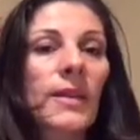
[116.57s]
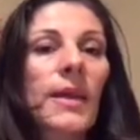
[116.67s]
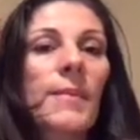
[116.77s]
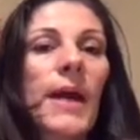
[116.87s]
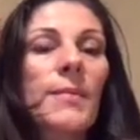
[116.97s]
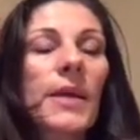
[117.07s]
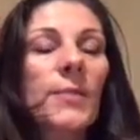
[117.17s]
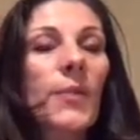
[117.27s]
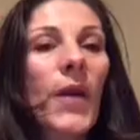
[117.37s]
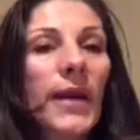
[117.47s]
There may be a
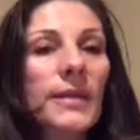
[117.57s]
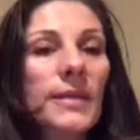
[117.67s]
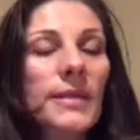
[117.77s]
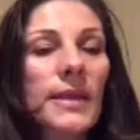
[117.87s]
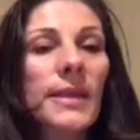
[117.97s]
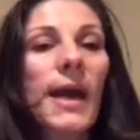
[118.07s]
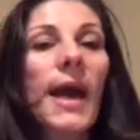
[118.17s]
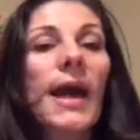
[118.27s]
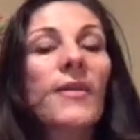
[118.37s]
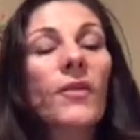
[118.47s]
practice that you
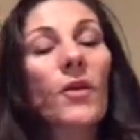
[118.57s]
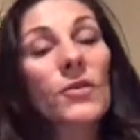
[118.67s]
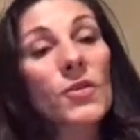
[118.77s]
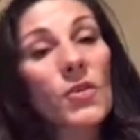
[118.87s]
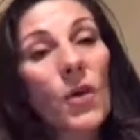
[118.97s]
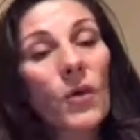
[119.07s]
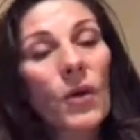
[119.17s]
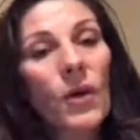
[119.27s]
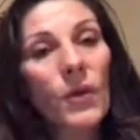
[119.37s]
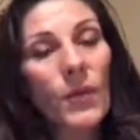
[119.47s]
have
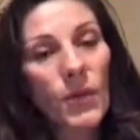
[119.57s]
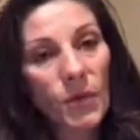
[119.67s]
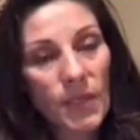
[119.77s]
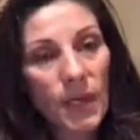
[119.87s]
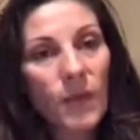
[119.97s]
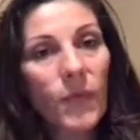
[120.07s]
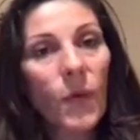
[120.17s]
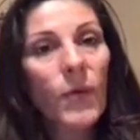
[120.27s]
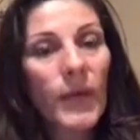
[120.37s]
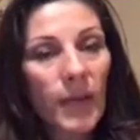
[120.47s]
solo with yourself
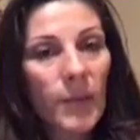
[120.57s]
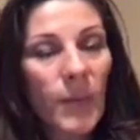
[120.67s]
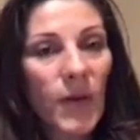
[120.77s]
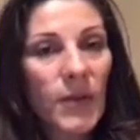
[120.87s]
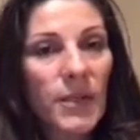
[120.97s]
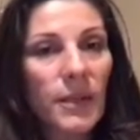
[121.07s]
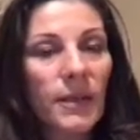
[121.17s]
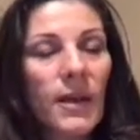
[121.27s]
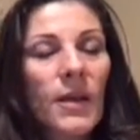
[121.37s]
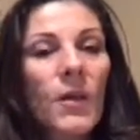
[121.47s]
or another
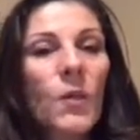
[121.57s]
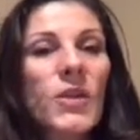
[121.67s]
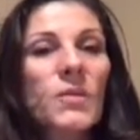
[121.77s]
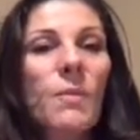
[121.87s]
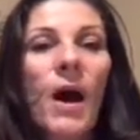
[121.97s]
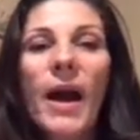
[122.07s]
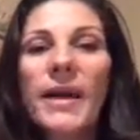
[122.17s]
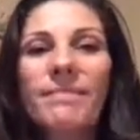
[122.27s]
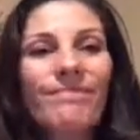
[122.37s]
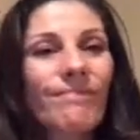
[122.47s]
person, which might